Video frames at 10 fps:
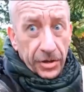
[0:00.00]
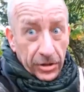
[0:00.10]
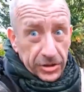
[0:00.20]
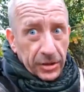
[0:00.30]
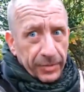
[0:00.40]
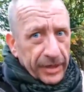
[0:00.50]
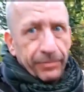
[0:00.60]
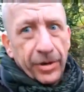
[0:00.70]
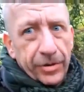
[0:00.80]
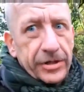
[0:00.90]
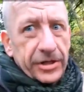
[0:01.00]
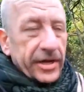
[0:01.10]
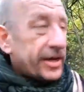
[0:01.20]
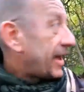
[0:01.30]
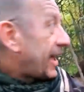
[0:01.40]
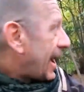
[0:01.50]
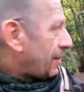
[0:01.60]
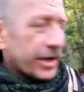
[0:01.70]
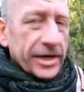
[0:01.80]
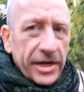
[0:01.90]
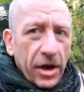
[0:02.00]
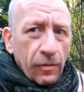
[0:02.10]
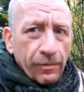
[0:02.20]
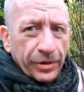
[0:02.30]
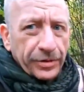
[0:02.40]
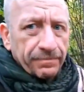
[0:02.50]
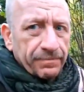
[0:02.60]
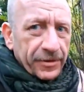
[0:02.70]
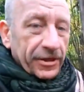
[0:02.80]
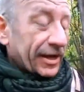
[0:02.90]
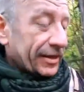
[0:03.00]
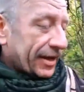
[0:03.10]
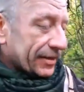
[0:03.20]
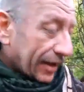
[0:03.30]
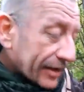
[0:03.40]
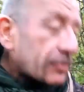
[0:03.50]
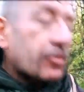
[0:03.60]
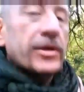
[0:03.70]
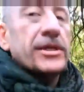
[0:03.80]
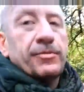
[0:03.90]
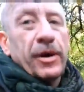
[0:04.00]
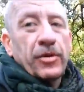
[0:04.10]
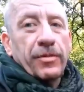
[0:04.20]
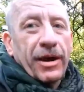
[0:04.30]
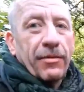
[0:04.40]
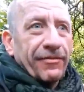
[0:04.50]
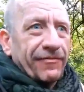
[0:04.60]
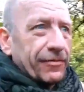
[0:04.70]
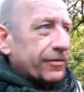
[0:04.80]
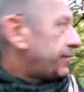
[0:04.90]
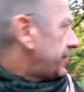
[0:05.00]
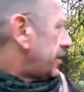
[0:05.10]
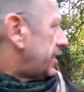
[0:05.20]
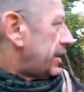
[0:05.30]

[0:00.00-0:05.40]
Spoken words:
not to be put out in the open like that, like we spoke about before.